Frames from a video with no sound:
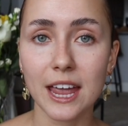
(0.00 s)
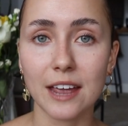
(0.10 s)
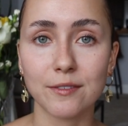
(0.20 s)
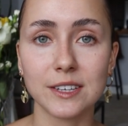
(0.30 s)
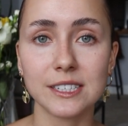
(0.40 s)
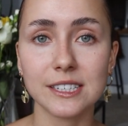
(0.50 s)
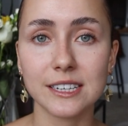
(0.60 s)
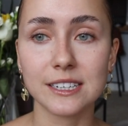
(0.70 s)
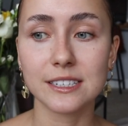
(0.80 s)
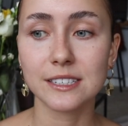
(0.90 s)
If this
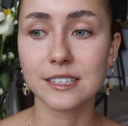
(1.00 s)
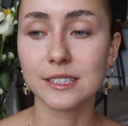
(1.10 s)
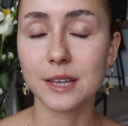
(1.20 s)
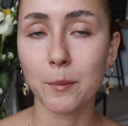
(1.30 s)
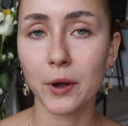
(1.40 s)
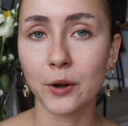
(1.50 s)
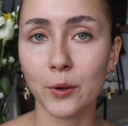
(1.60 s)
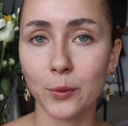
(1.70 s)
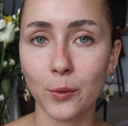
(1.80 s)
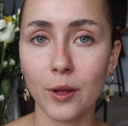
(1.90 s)
is someone
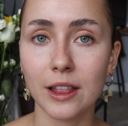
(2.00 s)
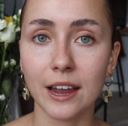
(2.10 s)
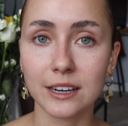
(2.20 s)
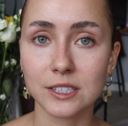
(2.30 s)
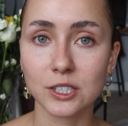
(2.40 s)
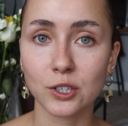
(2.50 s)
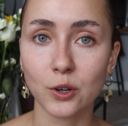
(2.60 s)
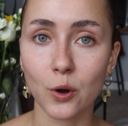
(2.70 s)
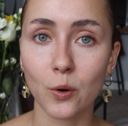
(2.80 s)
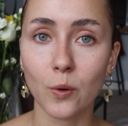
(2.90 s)
who likes to
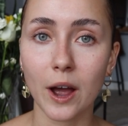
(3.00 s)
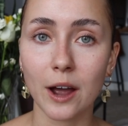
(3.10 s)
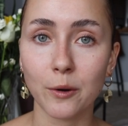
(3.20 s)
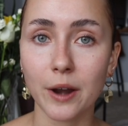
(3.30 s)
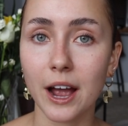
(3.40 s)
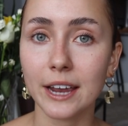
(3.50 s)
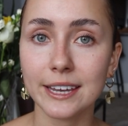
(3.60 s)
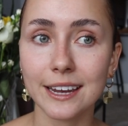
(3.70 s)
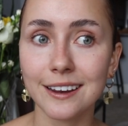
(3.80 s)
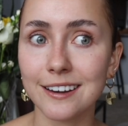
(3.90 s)
go out
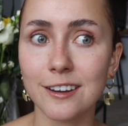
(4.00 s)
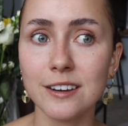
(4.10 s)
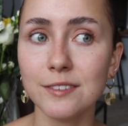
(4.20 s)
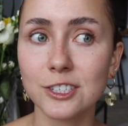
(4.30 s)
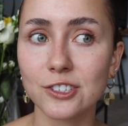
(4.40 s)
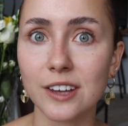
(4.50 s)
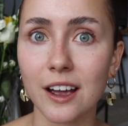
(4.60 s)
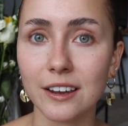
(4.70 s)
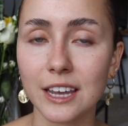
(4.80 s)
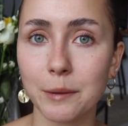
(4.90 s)
hiking, and not even just
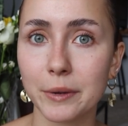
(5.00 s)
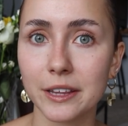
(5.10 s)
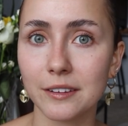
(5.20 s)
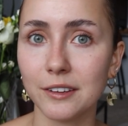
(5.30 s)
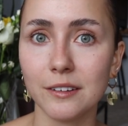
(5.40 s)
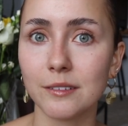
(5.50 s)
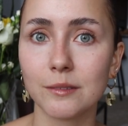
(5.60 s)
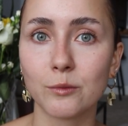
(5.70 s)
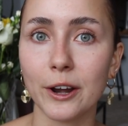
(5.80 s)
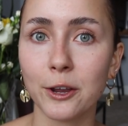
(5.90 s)
hiking, but you
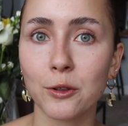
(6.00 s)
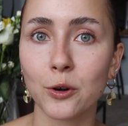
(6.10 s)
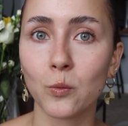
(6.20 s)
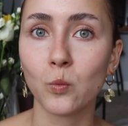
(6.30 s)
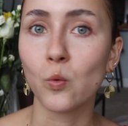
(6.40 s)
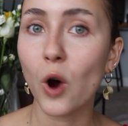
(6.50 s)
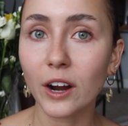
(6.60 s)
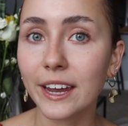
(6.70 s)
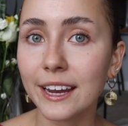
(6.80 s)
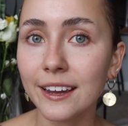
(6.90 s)
know, regular
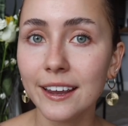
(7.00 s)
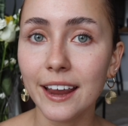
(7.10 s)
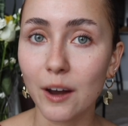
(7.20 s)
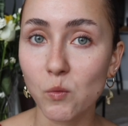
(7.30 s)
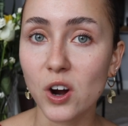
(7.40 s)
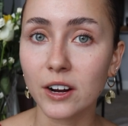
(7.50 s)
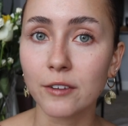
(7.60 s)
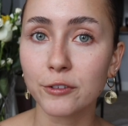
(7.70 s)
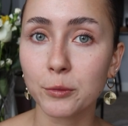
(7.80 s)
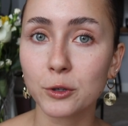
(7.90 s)
walking and want
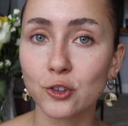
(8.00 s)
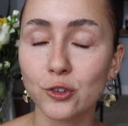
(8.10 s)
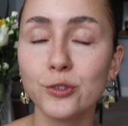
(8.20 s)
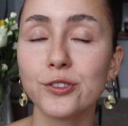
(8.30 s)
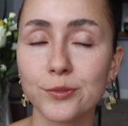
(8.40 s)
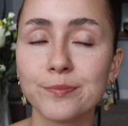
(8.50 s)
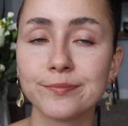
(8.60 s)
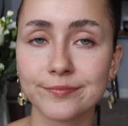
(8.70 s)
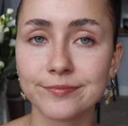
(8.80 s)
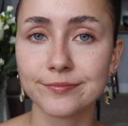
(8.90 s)
comfortable shoes,
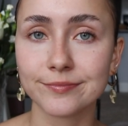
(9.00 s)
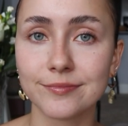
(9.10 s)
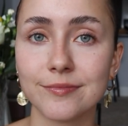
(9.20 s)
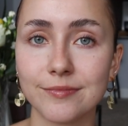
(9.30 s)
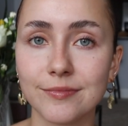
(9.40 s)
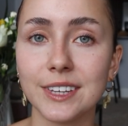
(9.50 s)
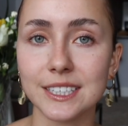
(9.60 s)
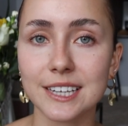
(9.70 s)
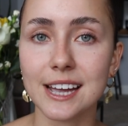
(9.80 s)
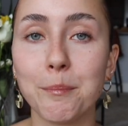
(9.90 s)

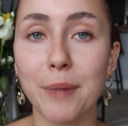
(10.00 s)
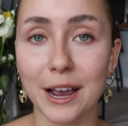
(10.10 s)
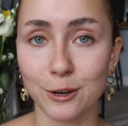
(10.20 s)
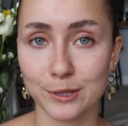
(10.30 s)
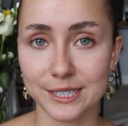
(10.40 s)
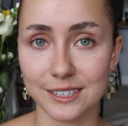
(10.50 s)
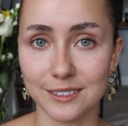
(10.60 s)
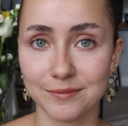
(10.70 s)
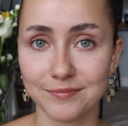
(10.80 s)
these guys. Biosteel.